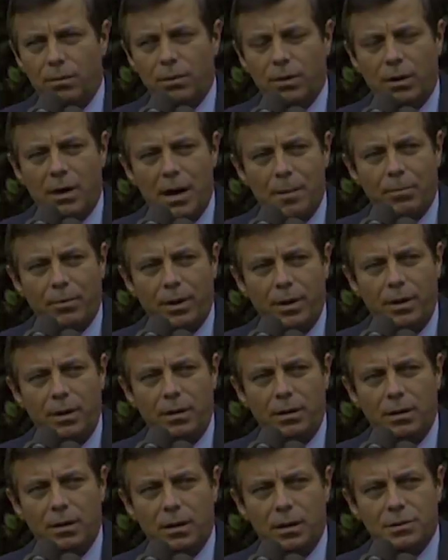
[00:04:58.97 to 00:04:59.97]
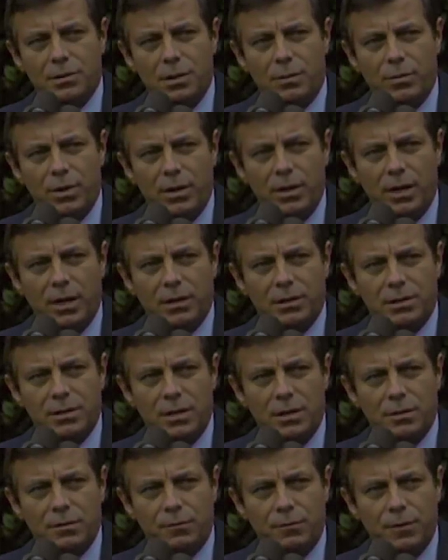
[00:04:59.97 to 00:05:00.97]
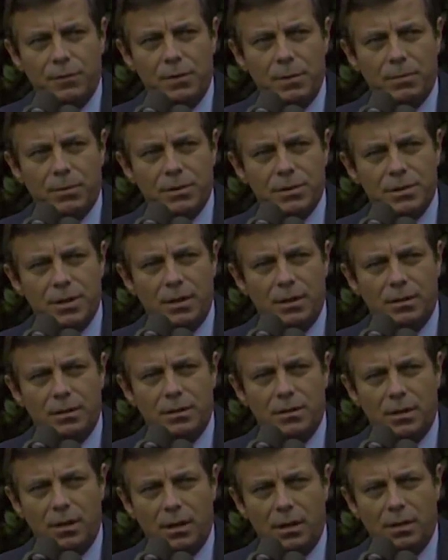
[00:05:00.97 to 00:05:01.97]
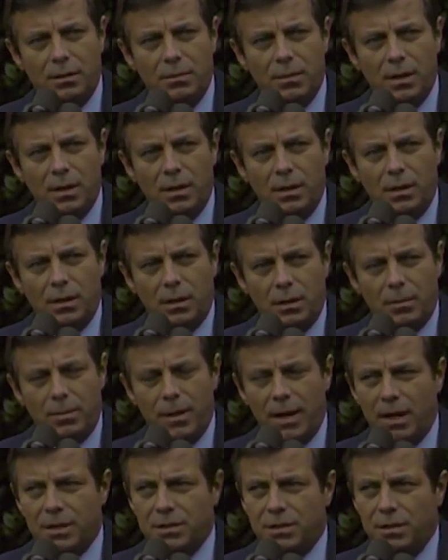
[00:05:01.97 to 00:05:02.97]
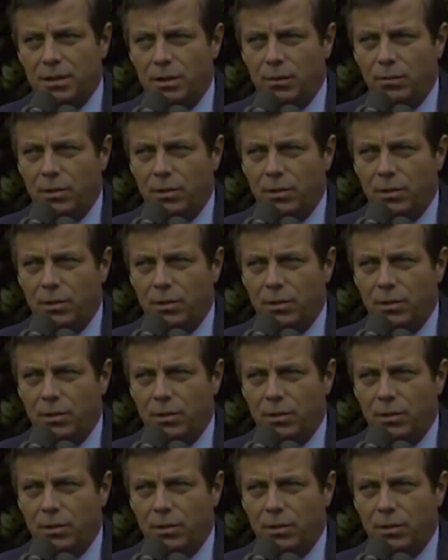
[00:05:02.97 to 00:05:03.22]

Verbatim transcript: We're operating uh, somewhat in excess of 50% uh, capacity.